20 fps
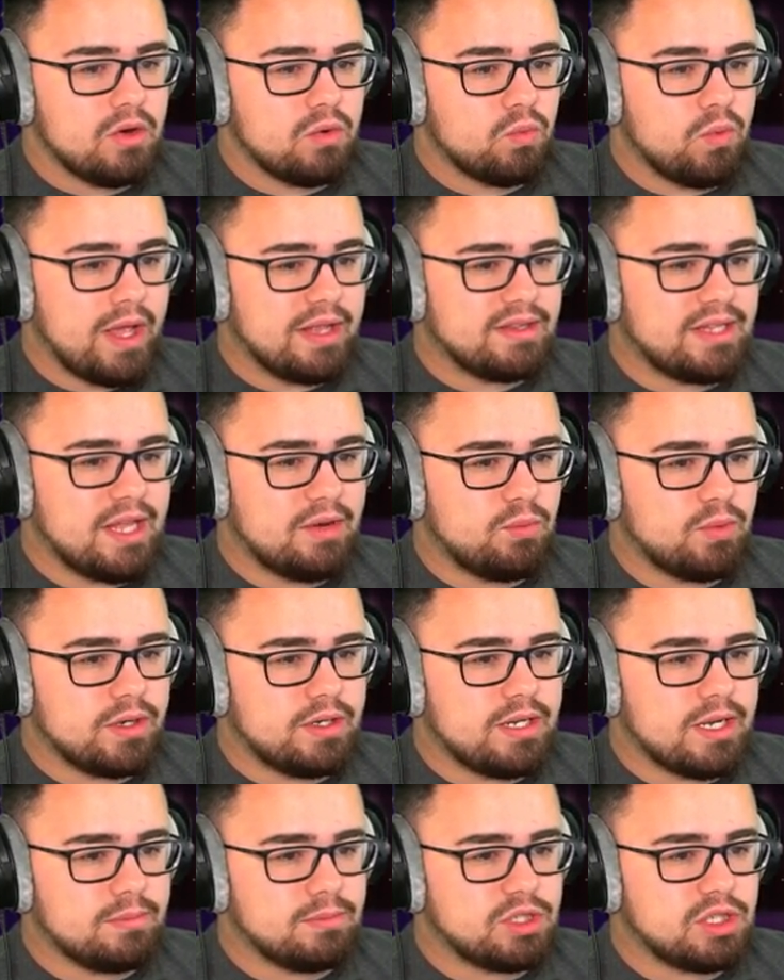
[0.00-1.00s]
Red Dead
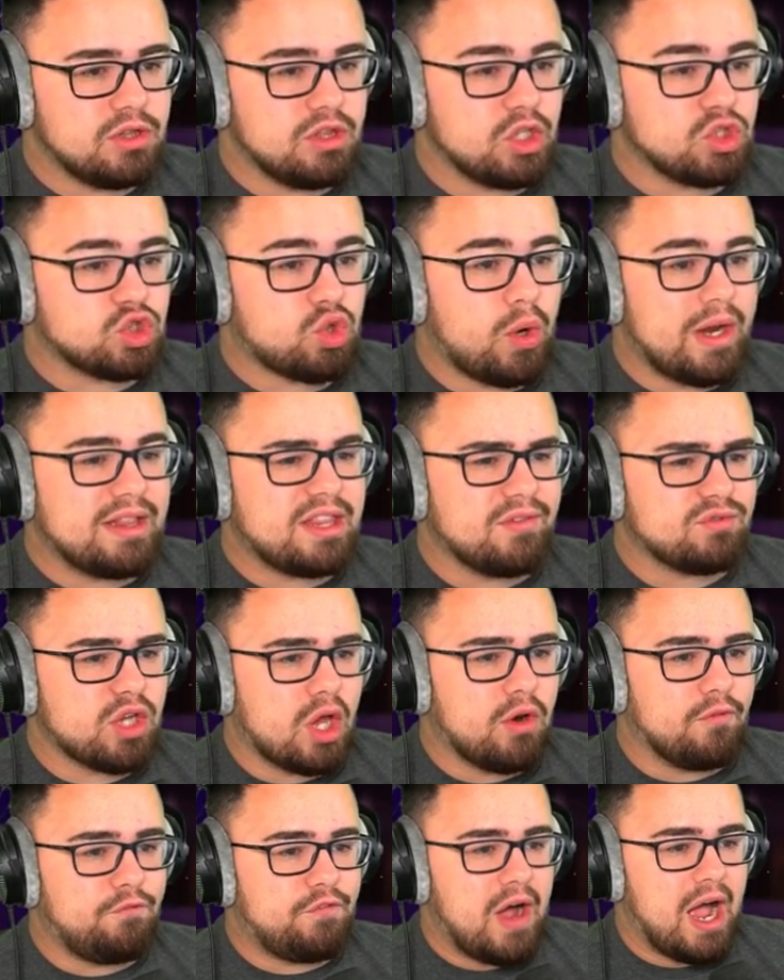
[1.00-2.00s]
Redemption. There's Grand Theft
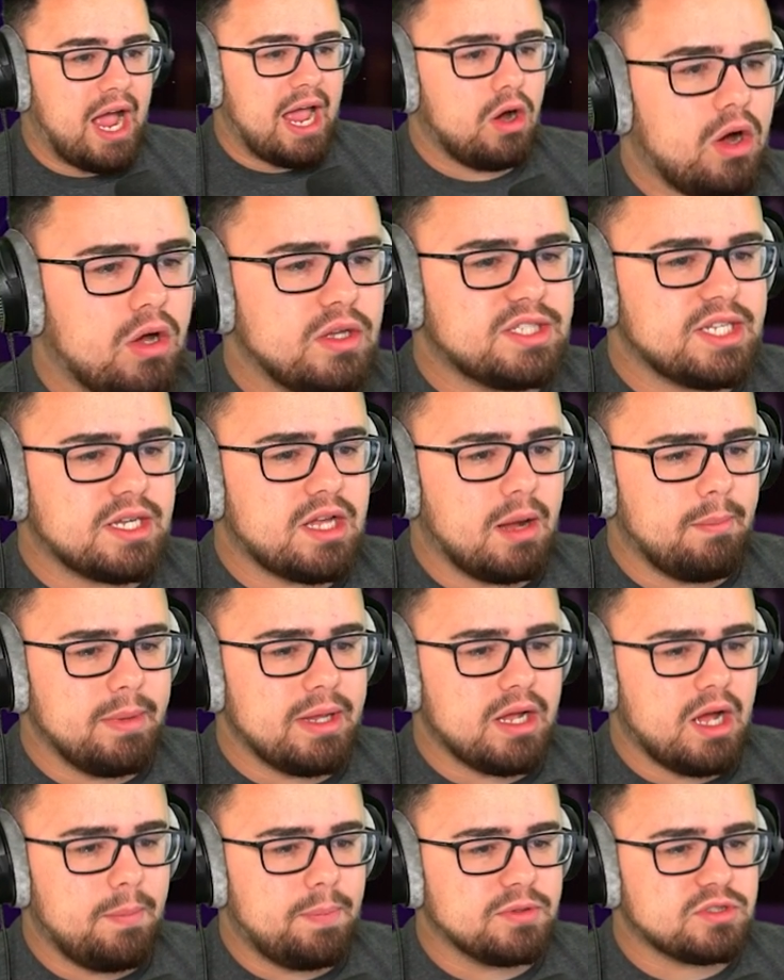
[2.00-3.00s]
Auto 5? Is it
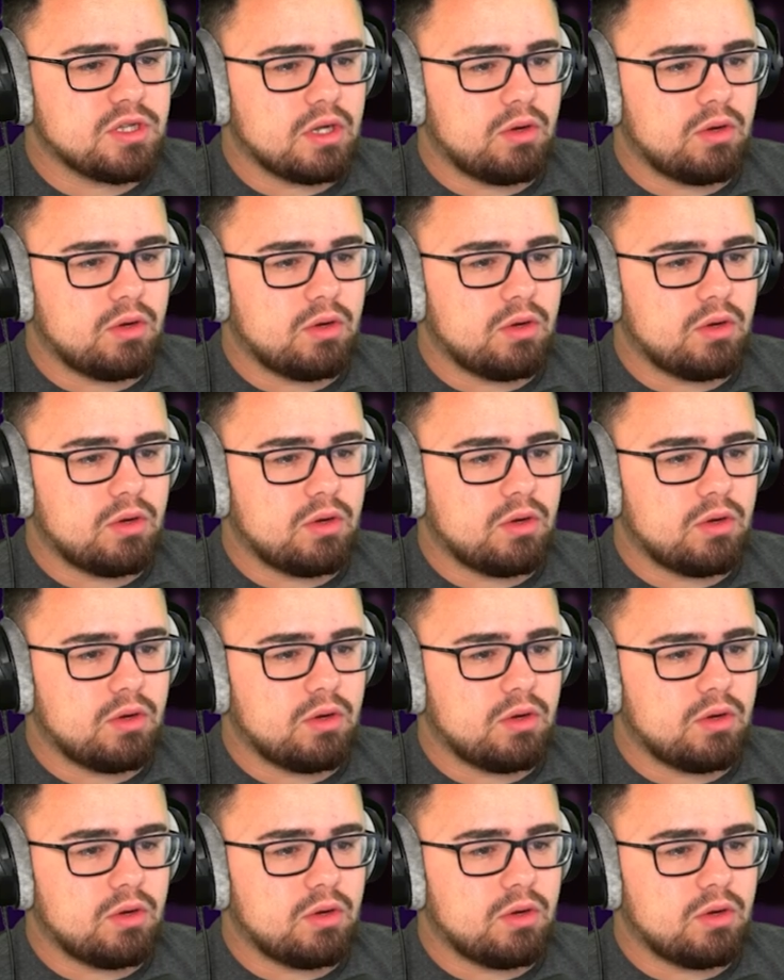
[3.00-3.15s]
coming up or so?